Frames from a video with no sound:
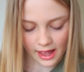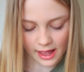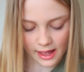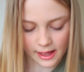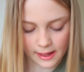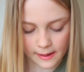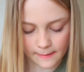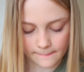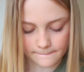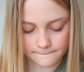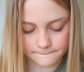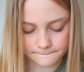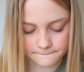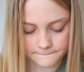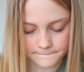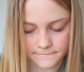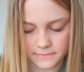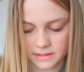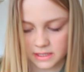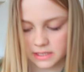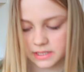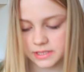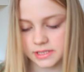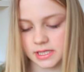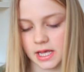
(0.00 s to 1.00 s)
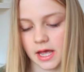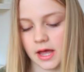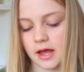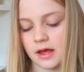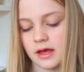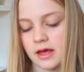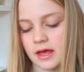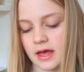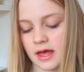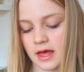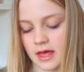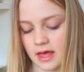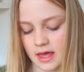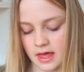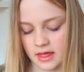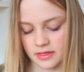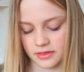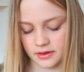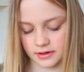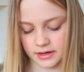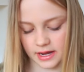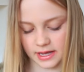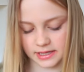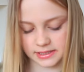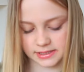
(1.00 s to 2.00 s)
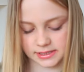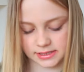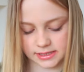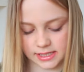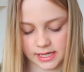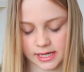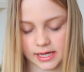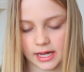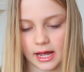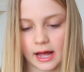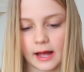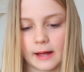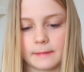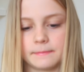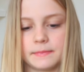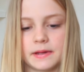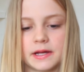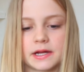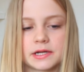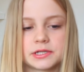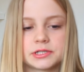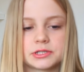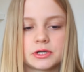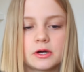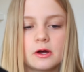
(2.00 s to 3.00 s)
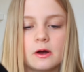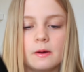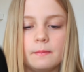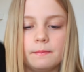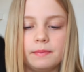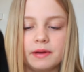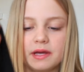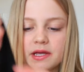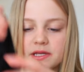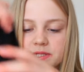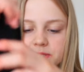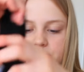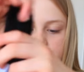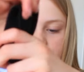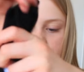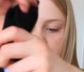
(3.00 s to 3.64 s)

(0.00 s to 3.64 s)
So the next thing I picked up is